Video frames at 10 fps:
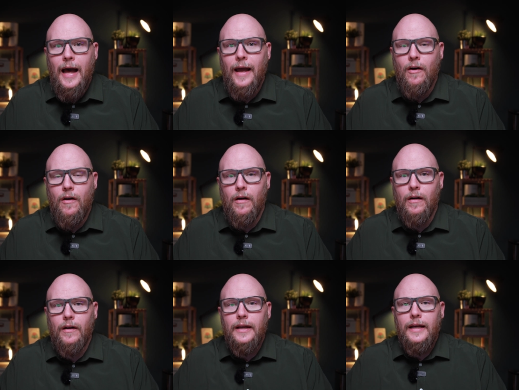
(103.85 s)

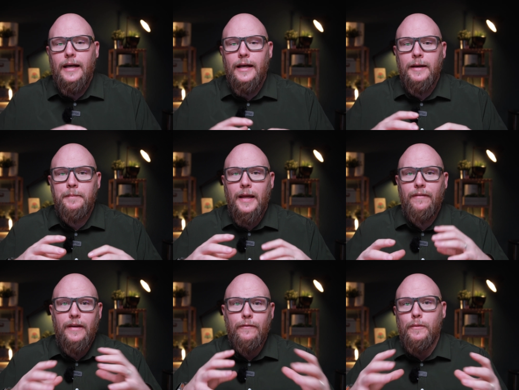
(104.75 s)
IR um, kind
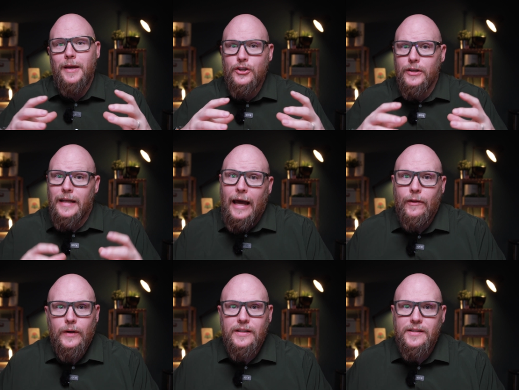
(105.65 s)
of information
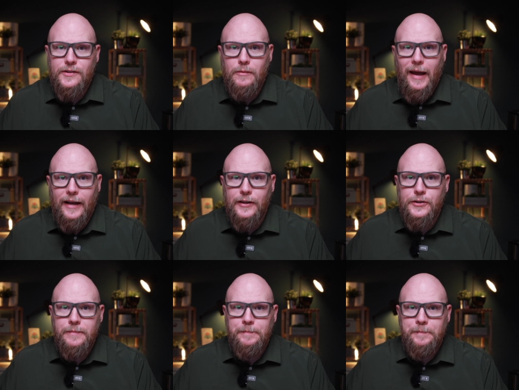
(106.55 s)
gathering sensor
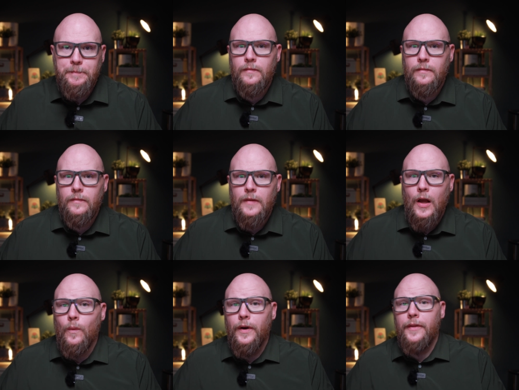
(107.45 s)
package.
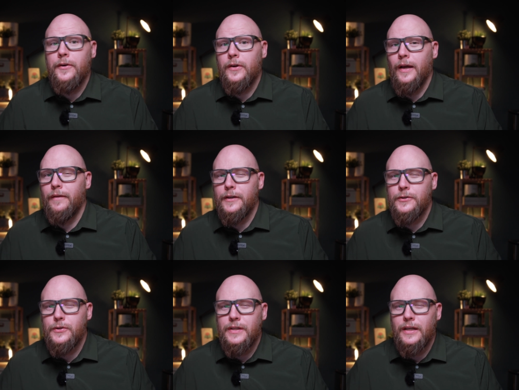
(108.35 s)
One other kind of
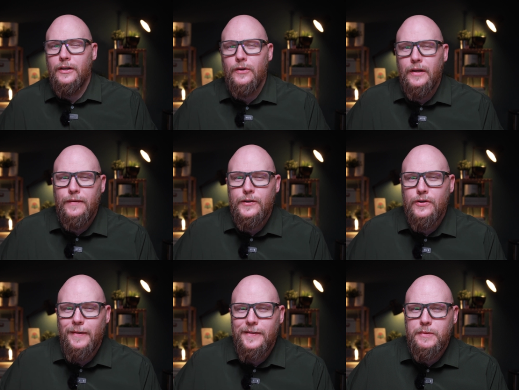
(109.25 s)
interesting and unique feature
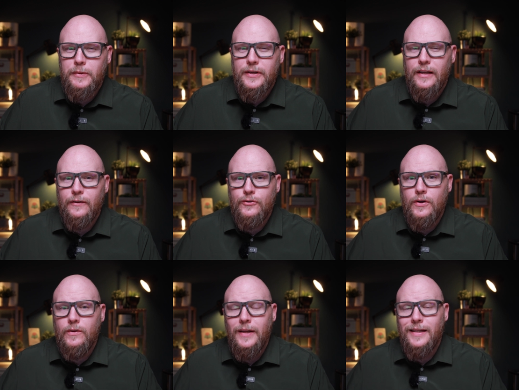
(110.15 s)
about this particular
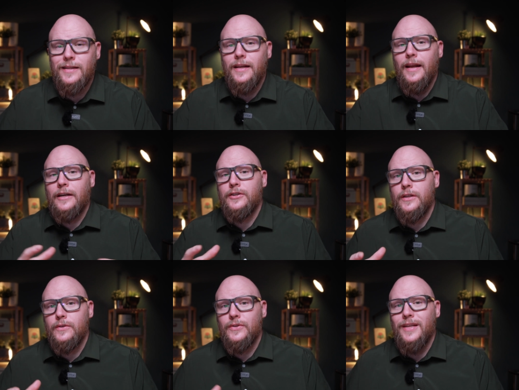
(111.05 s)
drone is that it actually
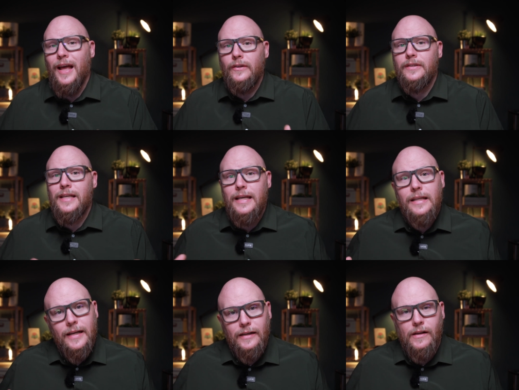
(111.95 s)
uses LTE
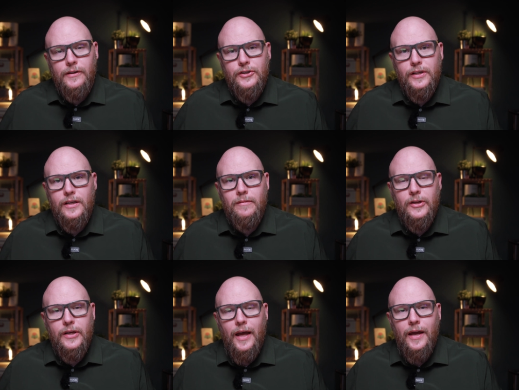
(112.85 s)
technology to
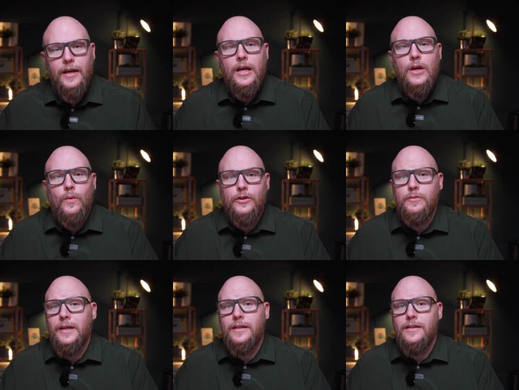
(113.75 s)
communicate, which
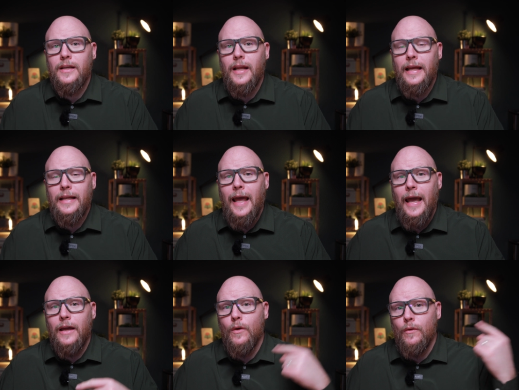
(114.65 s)
means that it
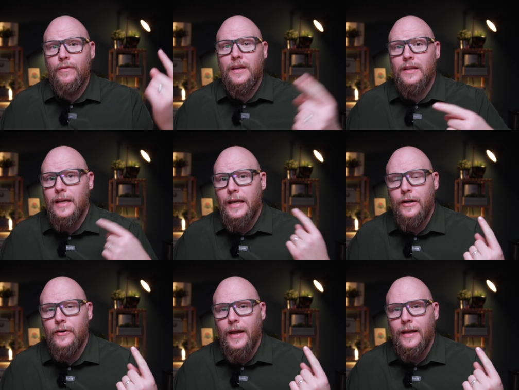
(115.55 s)
can, via the
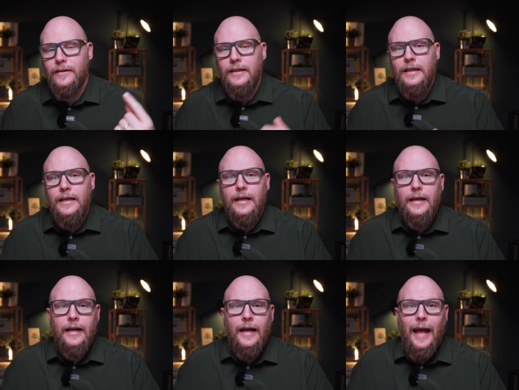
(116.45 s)
internet,
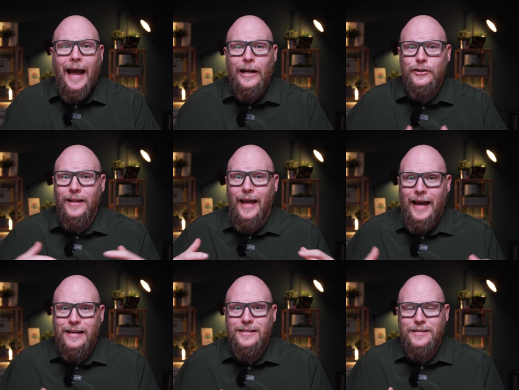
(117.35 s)
uh, actually
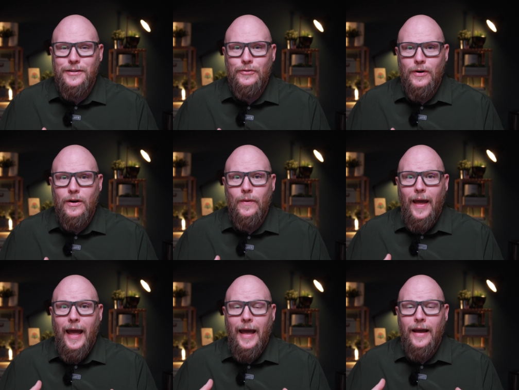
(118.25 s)
access the drone
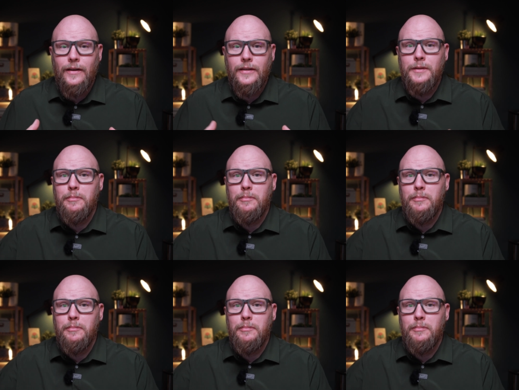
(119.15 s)
and